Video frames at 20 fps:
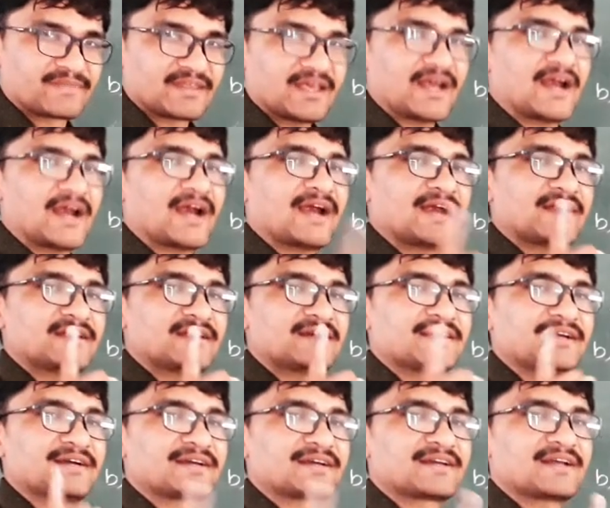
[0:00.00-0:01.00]
and
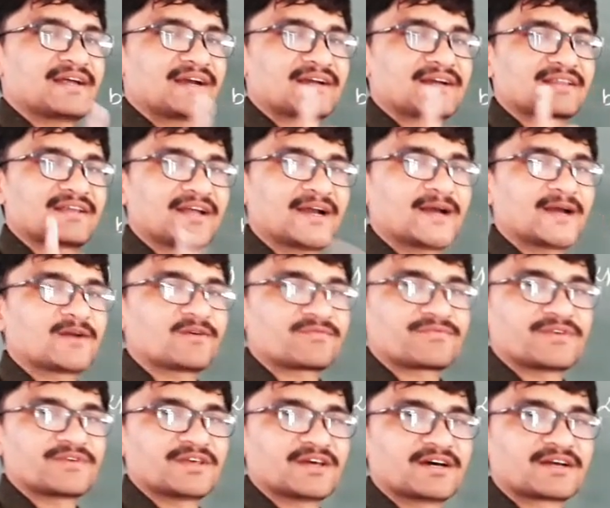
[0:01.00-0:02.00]
it, at the end
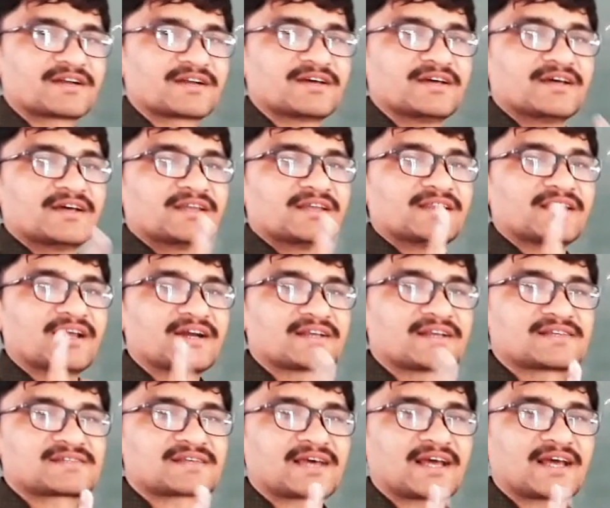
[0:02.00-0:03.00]
of year, that
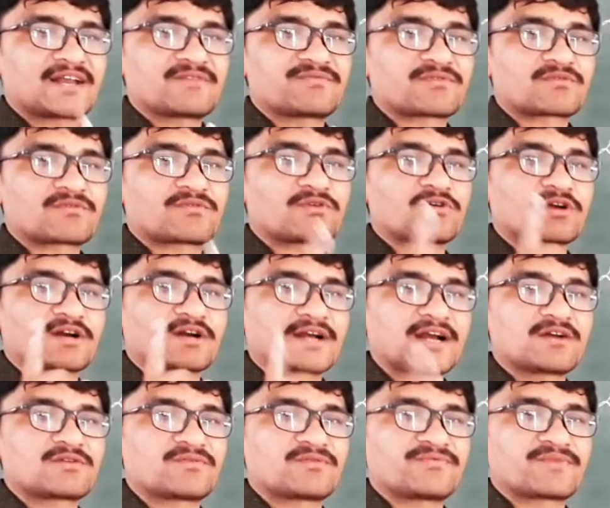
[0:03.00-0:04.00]
is carry forward or
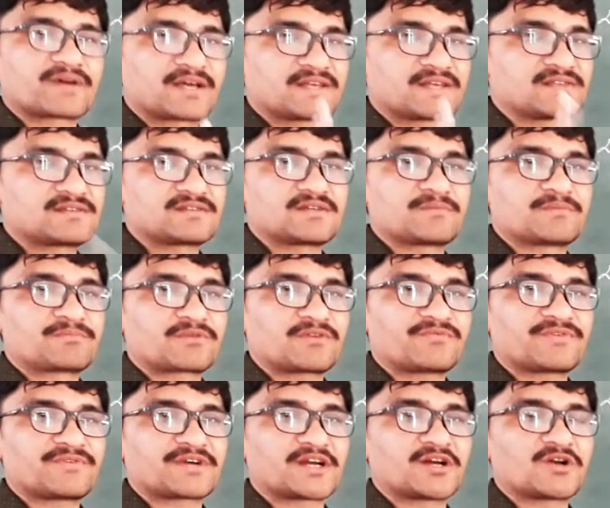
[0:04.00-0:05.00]
write off against the
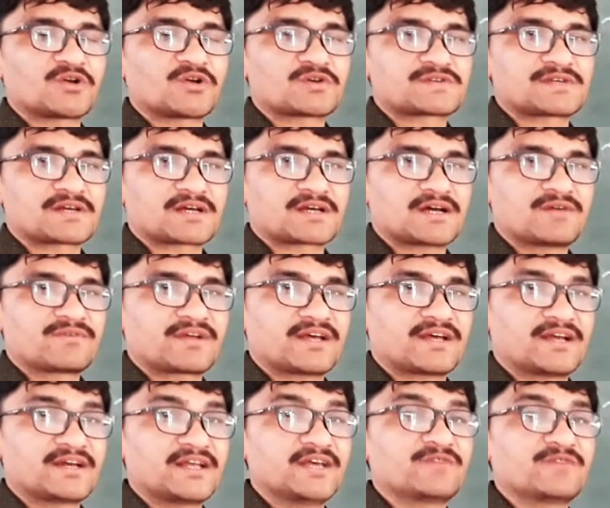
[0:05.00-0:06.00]
profit and loss account.
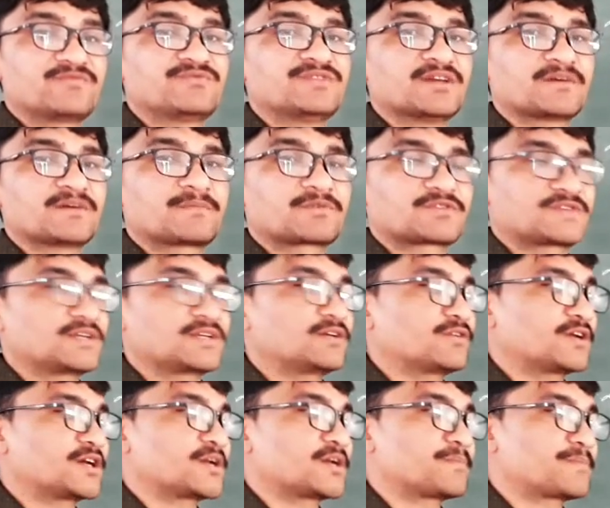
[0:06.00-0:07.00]
And if the
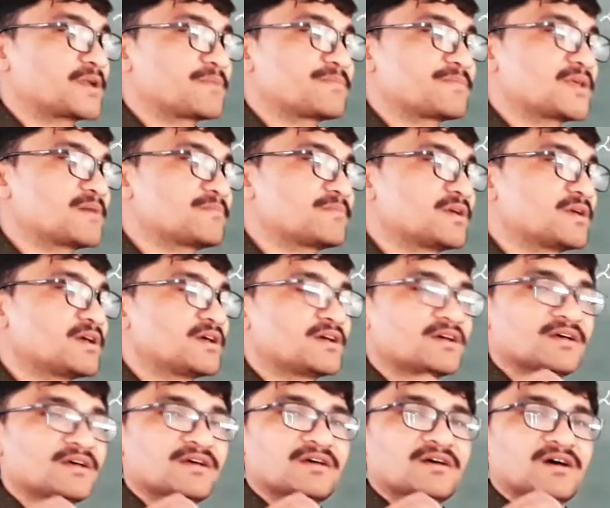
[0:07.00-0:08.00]
security premium
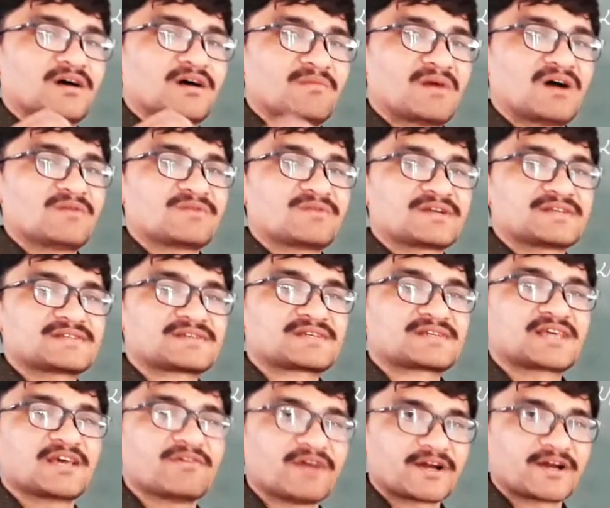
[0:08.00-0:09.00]
amount
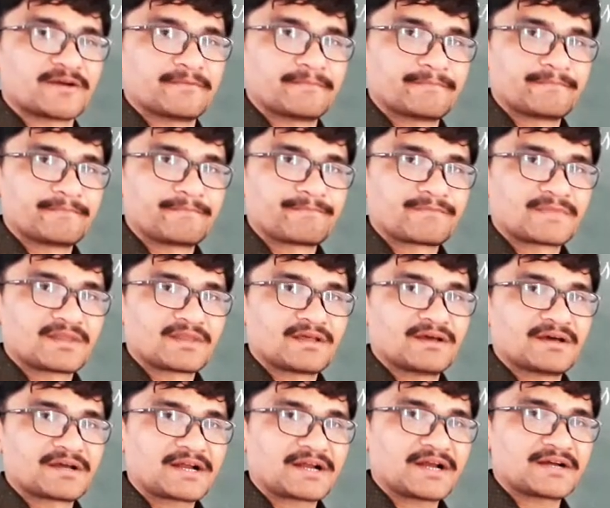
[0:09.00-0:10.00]
is given,
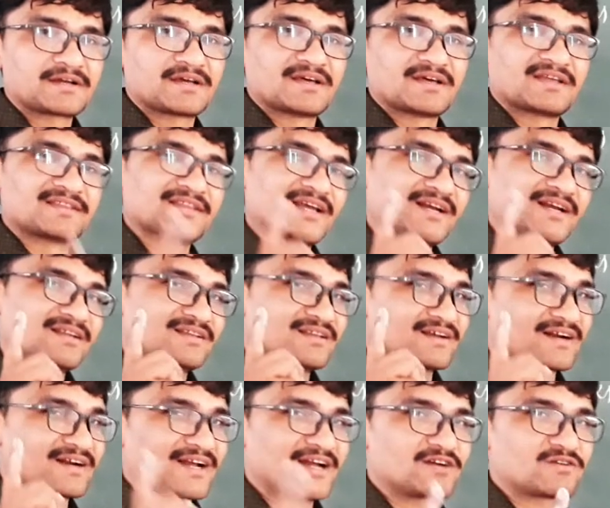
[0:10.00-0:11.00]
right, then
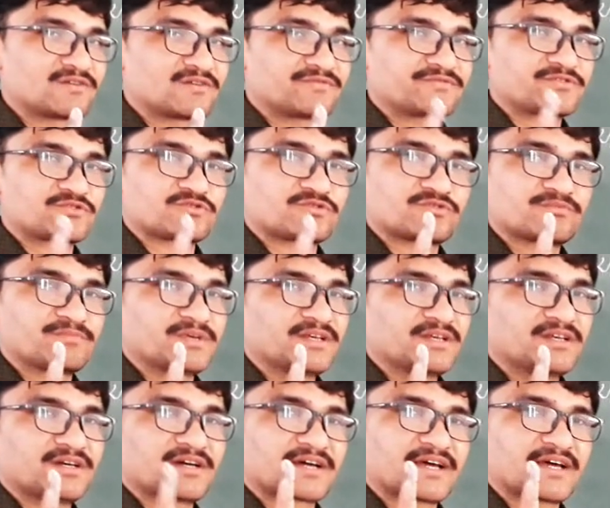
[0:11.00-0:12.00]
the write off should
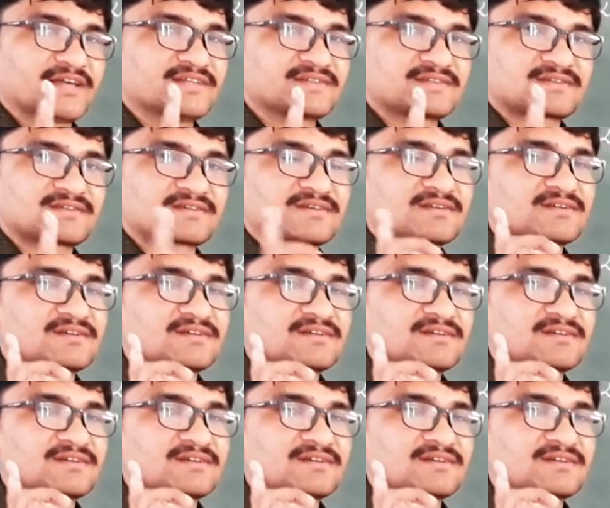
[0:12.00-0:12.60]
be against